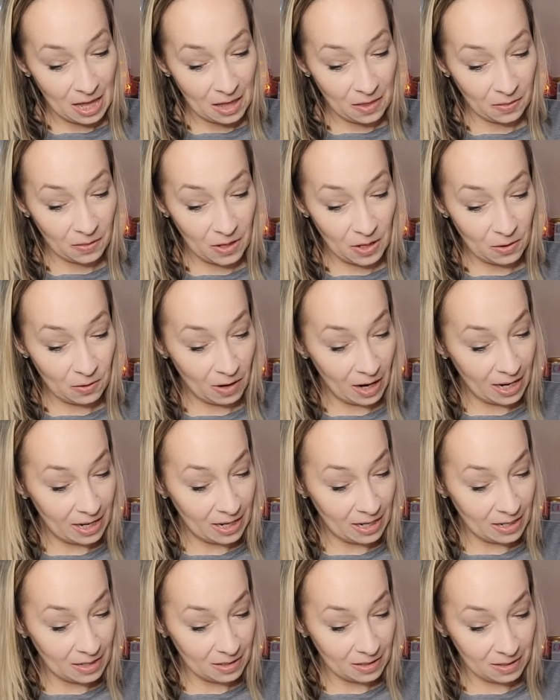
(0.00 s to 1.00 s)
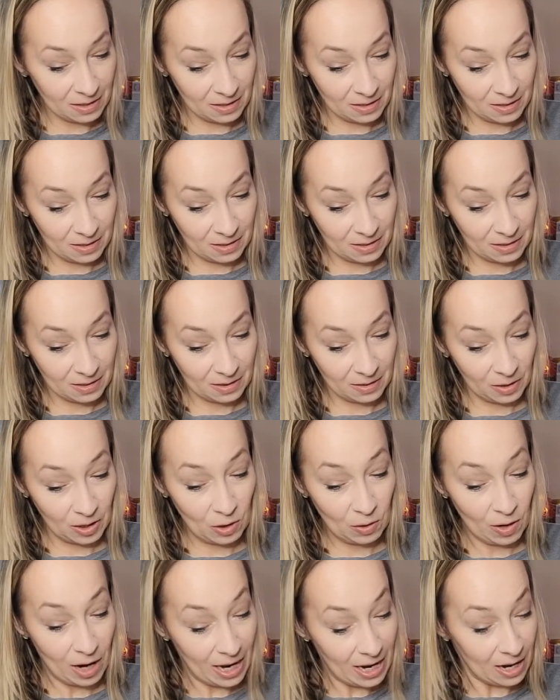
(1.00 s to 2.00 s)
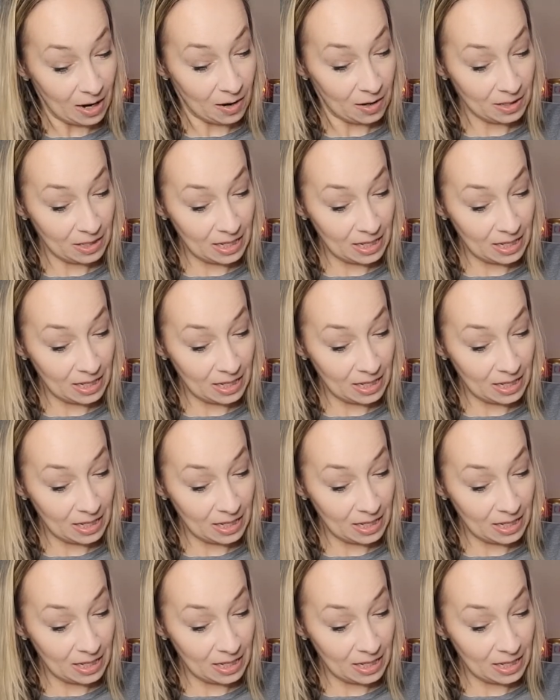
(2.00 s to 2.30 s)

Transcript: The credit on